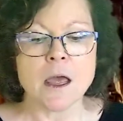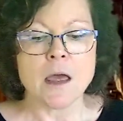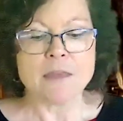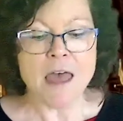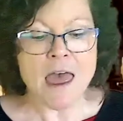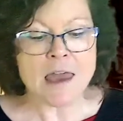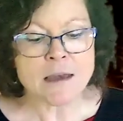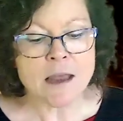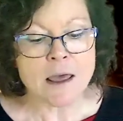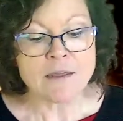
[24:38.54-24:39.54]

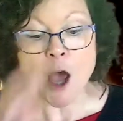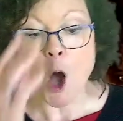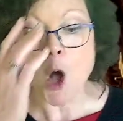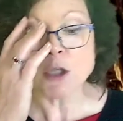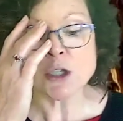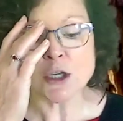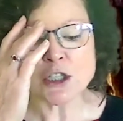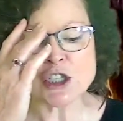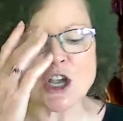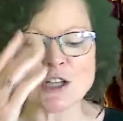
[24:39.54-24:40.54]
Then they all took
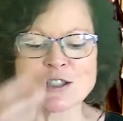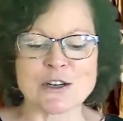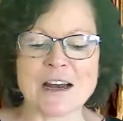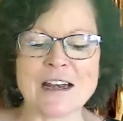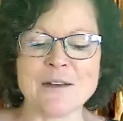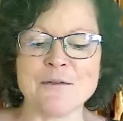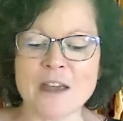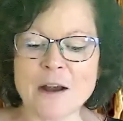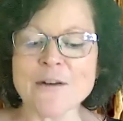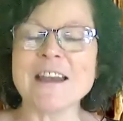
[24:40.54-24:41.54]
shelter in a
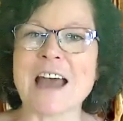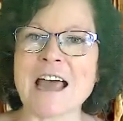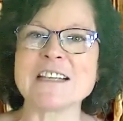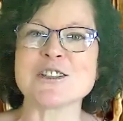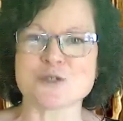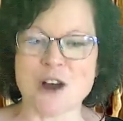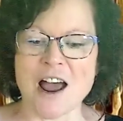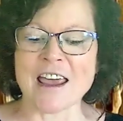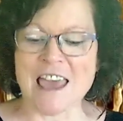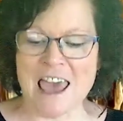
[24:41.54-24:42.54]
very nice
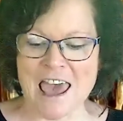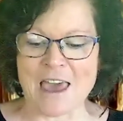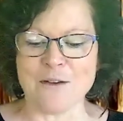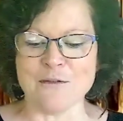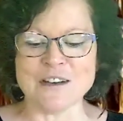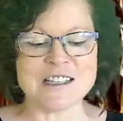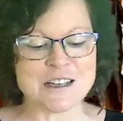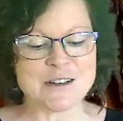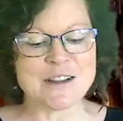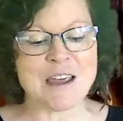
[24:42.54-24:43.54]
dry cave
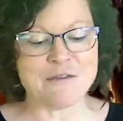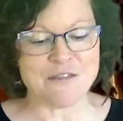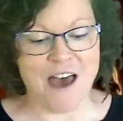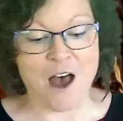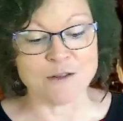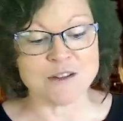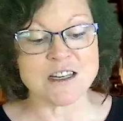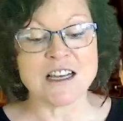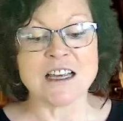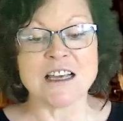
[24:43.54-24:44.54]
until they found
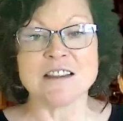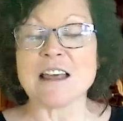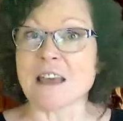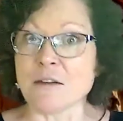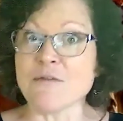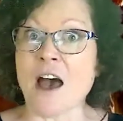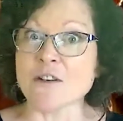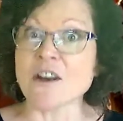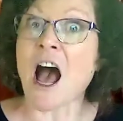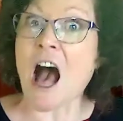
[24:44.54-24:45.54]

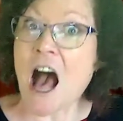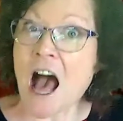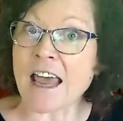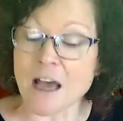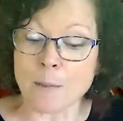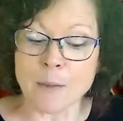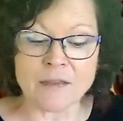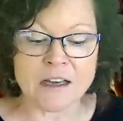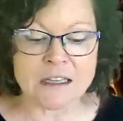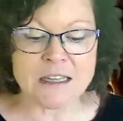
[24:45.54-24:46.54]
high up on
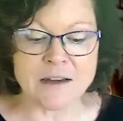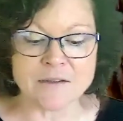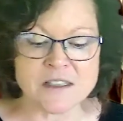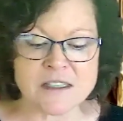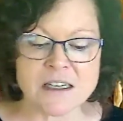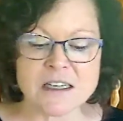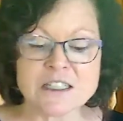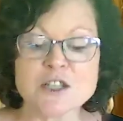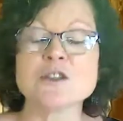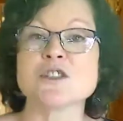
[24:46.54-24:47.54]
the cliffs
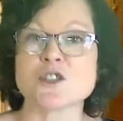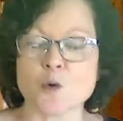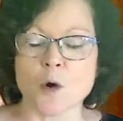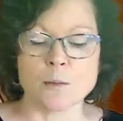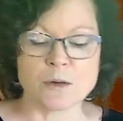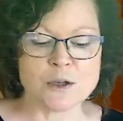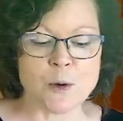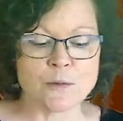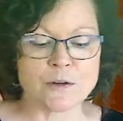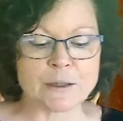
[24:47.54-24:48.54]
till the storm was
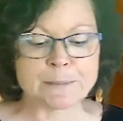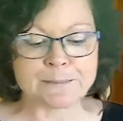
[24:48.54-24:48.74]
over.